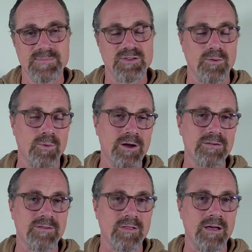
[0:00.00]
So where
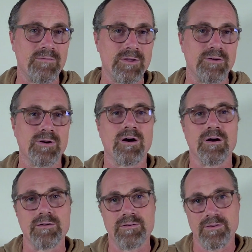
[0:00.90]
is the love in your
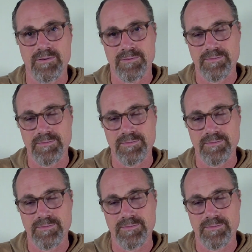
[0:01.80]
heart?